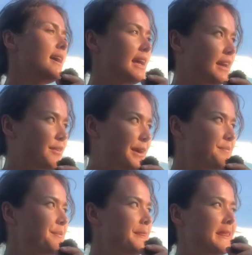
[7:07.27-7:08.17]
Anyway,
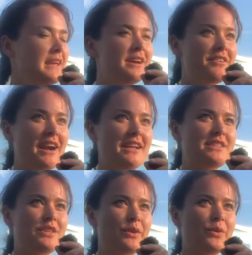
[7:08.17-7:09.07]
right,
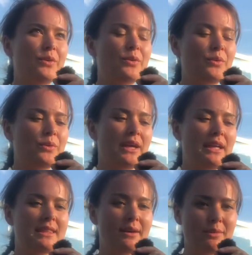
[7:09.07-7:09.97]
so
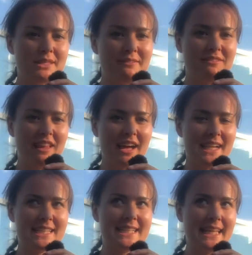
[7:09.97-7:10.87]
that was the
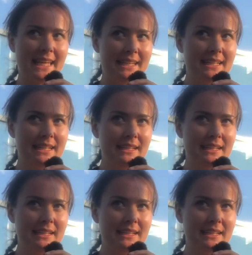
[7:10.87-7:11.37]
flight in,